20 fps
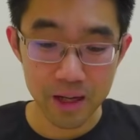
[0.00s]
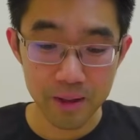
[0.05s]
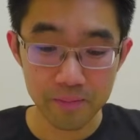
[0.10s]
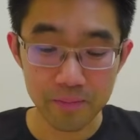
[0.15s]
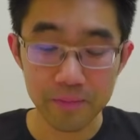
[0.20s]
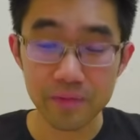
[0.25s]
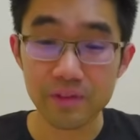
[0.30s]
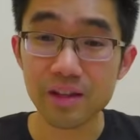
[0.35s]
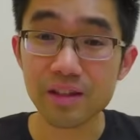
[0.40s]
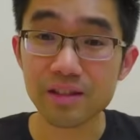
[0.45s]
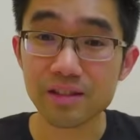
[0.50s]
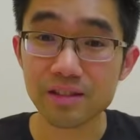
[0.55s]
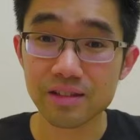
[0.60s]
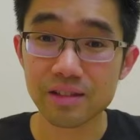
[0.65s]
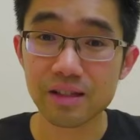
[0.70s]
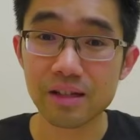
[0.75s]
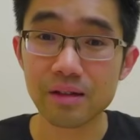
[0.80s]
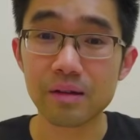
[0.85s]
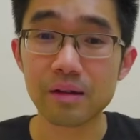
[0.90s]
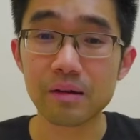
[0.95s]

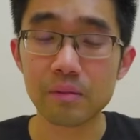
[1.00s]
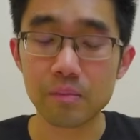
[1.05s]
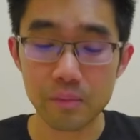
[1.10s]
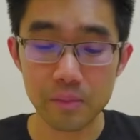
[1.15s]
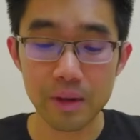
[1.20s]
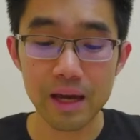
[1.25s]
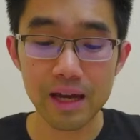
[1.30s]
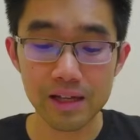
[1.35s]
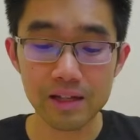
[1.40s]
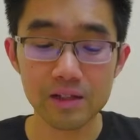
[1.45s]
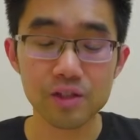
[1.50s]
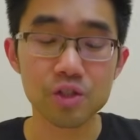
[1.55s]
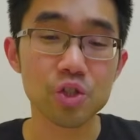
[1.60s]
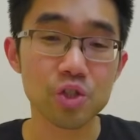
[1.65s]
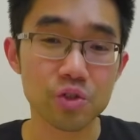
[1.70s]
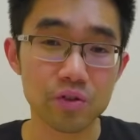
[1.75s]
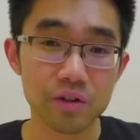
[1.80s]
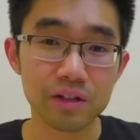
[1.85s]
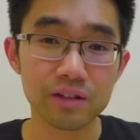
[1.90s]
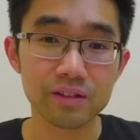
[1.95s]
This main
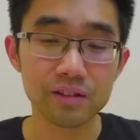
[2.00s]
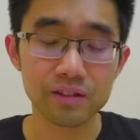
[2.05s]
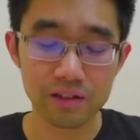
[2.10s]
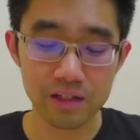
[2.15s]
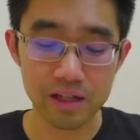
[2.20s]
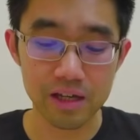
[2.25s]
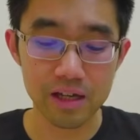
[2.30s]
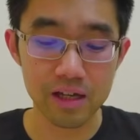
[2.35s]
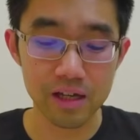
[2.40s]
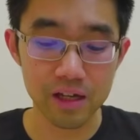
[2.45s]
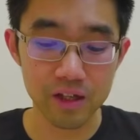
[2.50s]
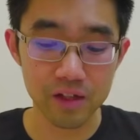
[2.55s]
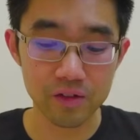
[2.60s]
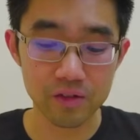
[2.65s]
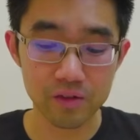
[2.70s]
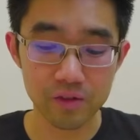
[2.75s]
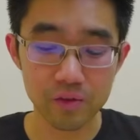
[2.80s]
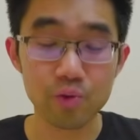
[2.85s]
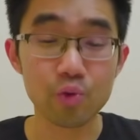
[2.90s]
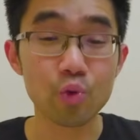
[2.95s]
string
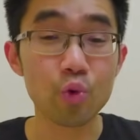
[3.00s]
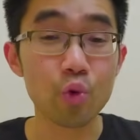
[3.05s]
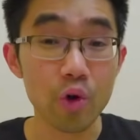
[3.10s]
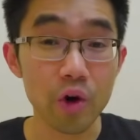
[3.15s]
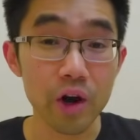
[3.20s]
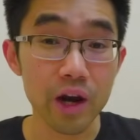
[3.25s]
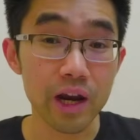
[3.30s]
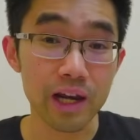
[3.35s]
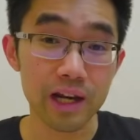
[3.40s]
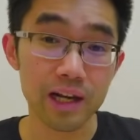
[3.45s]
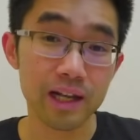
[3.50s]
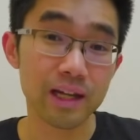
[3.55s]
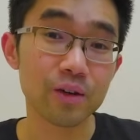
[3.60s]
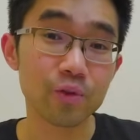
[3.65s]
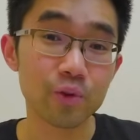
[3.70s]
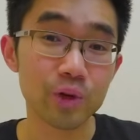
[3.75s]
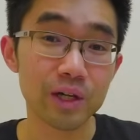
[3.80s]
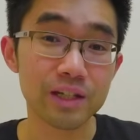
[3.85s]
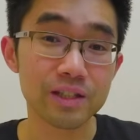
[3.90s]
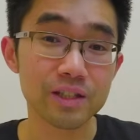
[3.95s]
is
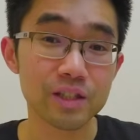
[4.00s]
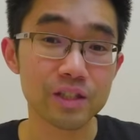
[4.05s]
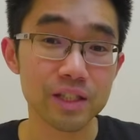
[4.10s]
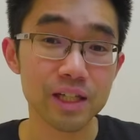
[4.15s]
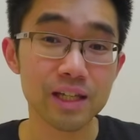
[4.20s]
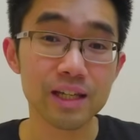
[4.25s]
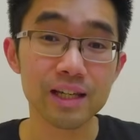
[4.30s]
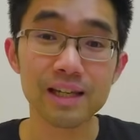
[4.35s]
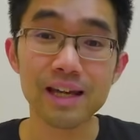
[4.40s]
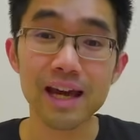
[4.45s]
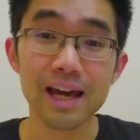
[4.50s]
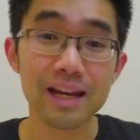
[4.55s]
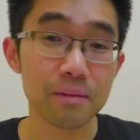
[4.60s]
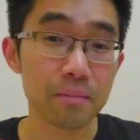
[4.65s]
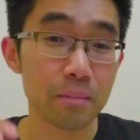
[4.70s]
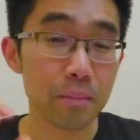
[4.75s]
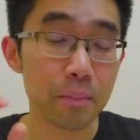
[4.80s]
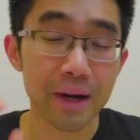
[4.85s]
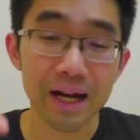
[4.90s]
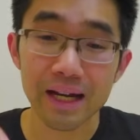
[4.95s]
really sticky and
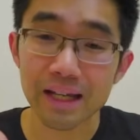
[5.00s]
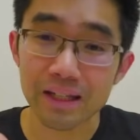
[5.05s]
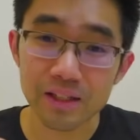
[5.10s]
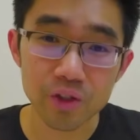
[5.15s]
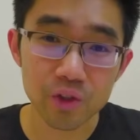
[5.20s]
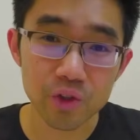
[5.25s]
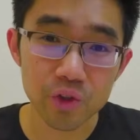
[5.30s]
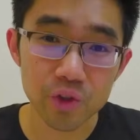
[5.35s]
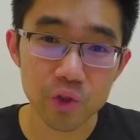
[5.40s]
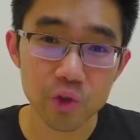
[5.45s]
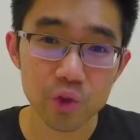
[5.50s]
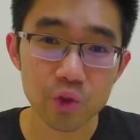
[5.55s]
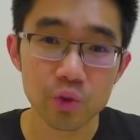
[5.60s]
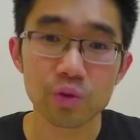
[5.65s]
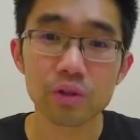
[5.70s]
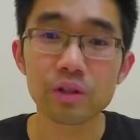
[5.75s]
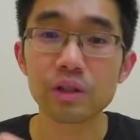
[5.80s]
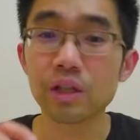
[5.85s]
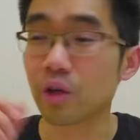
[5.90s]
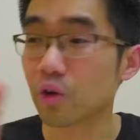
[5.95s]
it bites
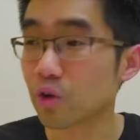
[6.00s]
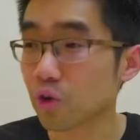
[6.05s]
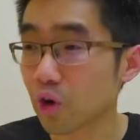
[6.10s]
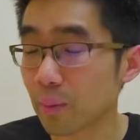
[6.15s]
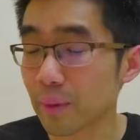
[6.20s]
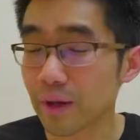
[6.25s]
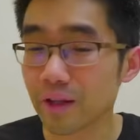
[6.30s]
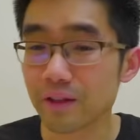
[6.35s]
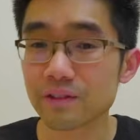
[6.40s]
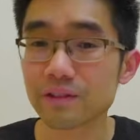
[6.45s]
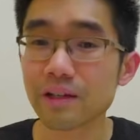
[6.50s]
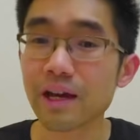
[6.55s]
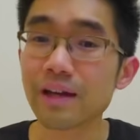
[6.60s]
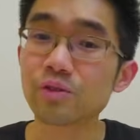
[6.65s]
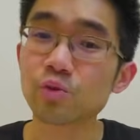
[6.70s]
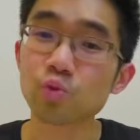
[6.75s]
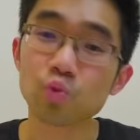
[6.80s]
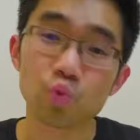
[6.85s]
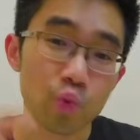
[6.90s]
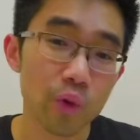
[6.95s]
onto the grommets
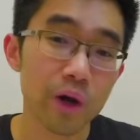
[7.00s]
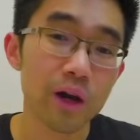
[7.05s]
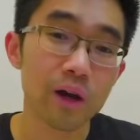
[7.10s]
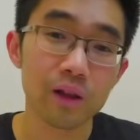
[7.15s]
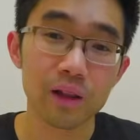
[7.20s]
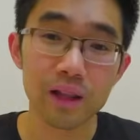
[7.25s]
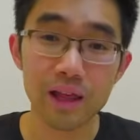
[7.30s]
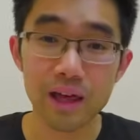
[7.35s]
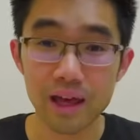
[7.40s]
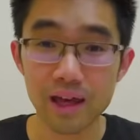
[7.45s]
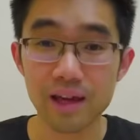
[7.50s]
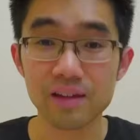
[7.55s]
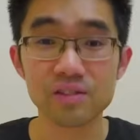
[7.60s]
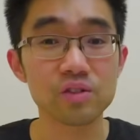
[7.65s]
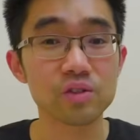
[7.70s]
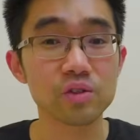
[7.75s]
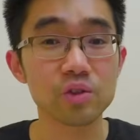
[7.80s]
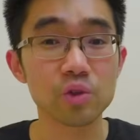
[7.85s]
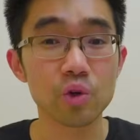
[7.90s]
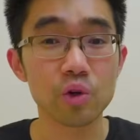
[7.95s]
as well as
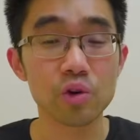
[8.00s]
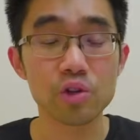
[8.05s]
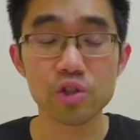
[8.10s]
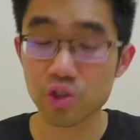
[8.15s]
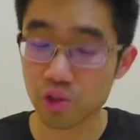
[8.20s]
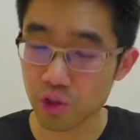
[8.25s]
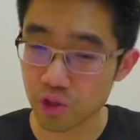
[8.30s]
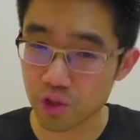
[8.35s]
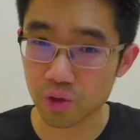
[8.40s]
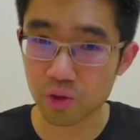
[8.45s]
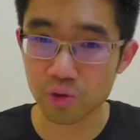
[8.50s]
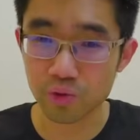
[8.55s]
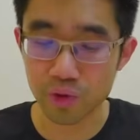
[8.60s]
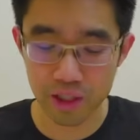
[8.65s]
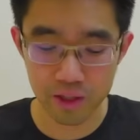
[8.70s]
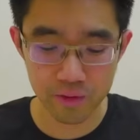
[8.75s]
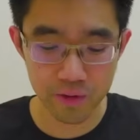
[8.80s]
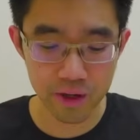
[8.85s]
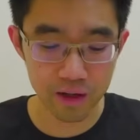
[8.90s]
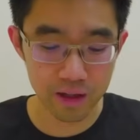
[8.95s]
your shuttle
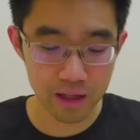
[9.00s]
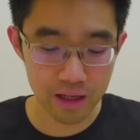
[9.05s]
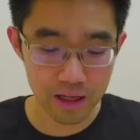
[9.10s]
really well.